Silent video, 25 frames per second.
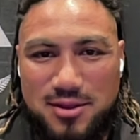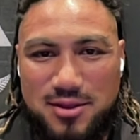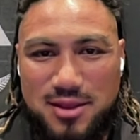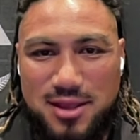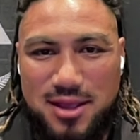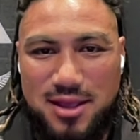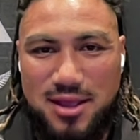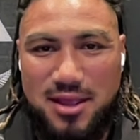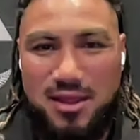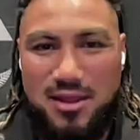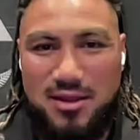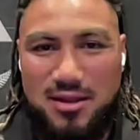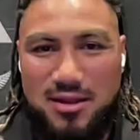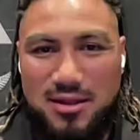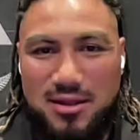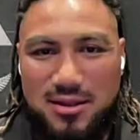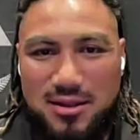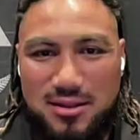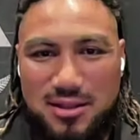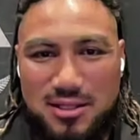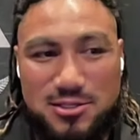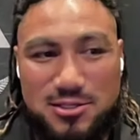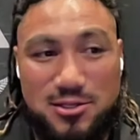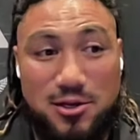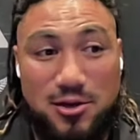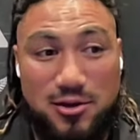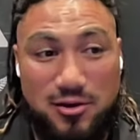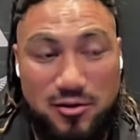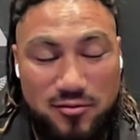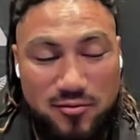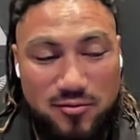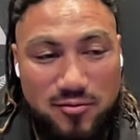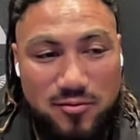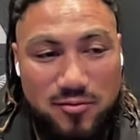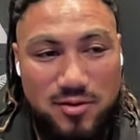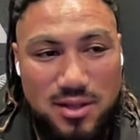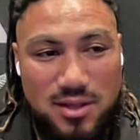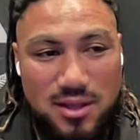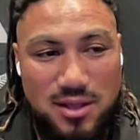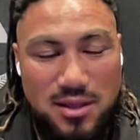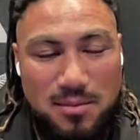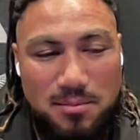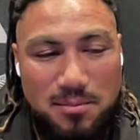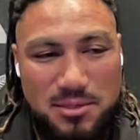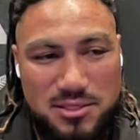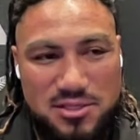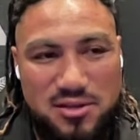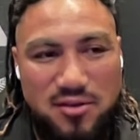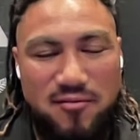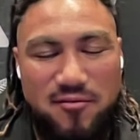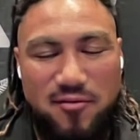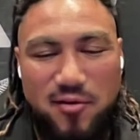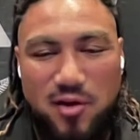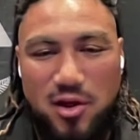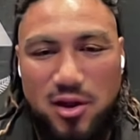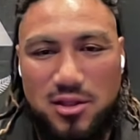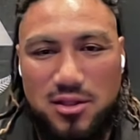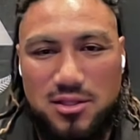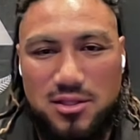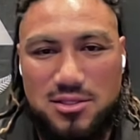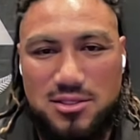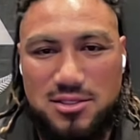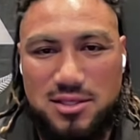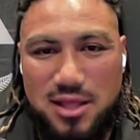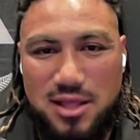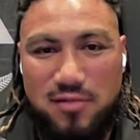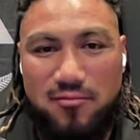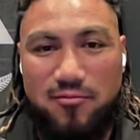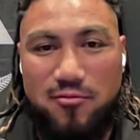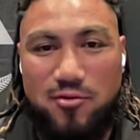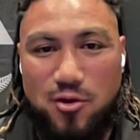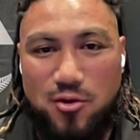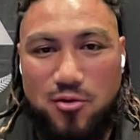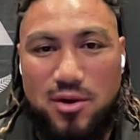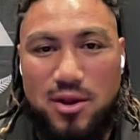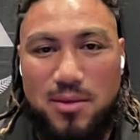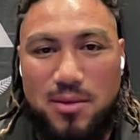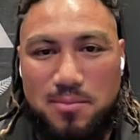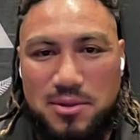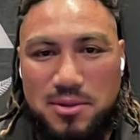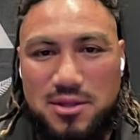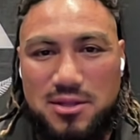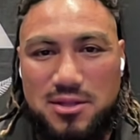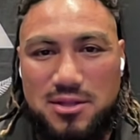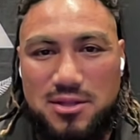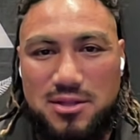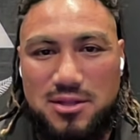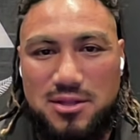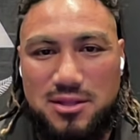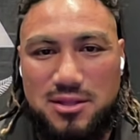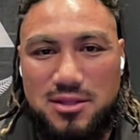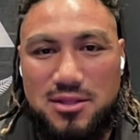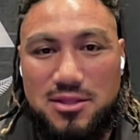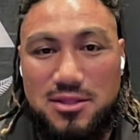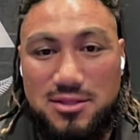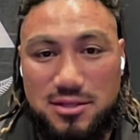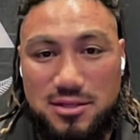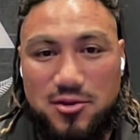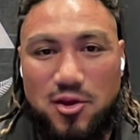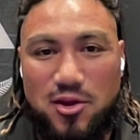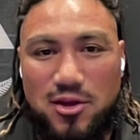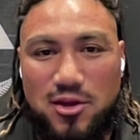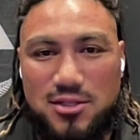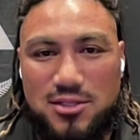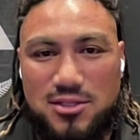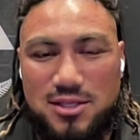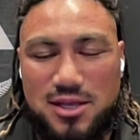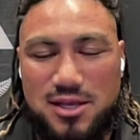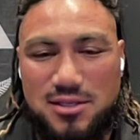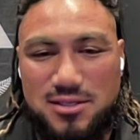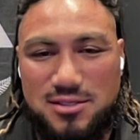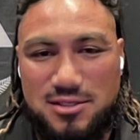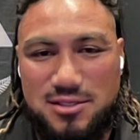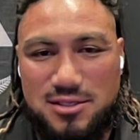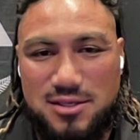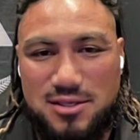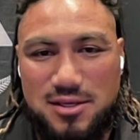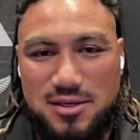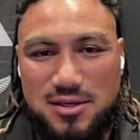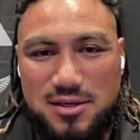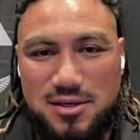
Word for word: And there's a lot of Pacific Islanders that have grown up in, in the United States.